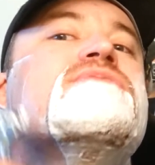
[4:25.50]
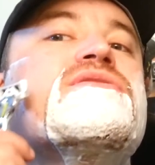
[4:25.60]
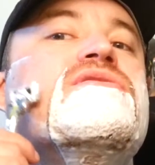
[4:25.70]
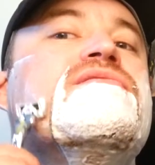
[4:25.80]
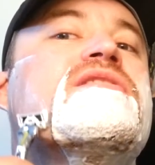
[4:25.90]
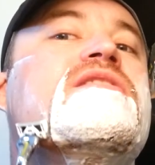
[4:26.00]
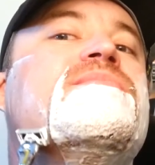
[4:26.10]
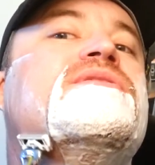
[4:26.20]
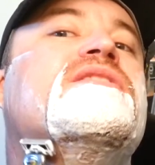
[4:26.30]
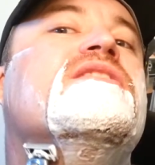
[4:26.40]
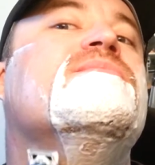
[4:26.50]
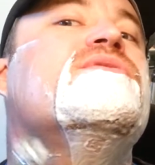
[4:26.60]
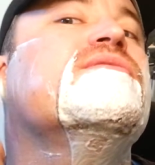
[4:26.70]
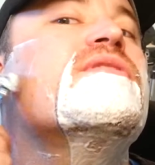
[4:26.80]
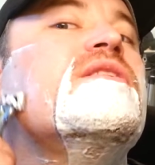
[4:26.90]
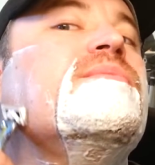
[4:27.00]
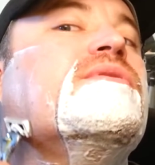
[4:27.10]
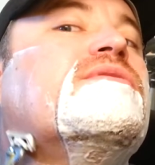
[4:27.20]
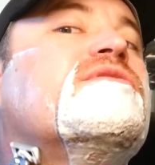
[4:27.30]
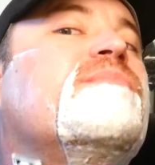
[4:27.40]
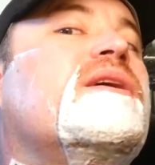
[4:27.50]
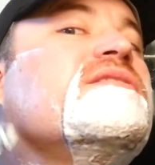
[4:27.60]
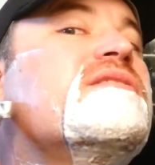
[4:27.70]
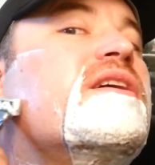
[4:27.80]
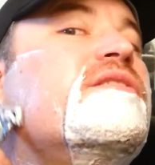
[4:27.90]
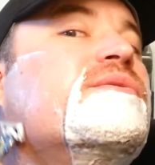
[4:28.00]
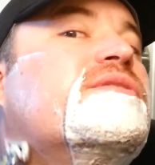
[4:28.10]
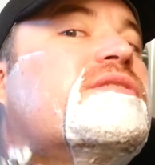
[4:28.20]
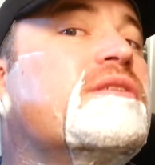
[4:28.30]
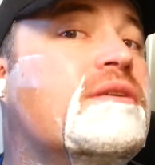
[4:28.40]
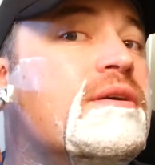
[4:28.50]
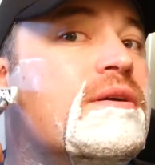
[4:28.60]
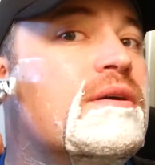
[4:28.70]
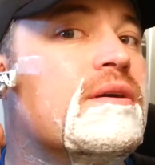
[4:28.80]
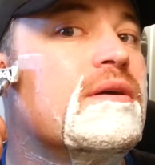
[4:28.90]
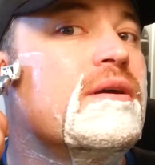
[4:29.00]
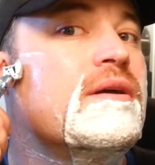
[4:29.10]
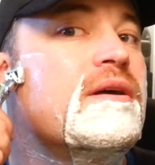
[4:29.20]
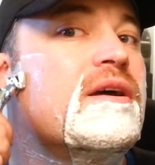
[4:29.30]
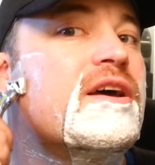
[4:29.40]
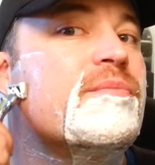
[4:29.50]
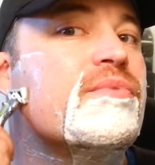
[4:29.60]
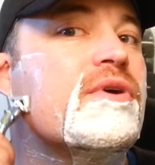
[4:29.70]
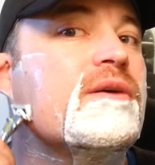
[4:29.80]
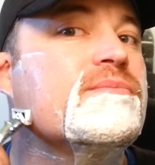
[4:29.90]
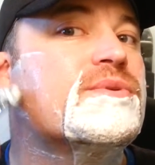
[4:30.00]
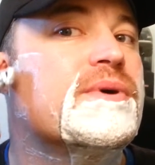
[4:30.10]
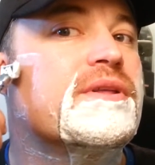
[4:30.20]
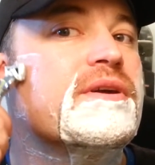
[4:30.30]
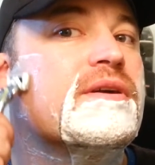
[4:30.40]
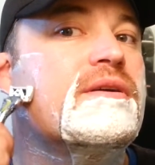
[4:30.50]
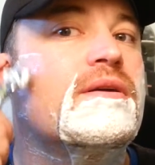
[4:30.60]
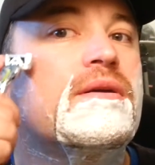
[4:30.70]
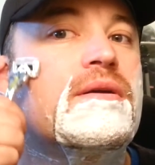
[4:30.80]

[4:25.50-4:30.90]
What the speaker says: go over a couple times over a couple little spots that I always have problems with here.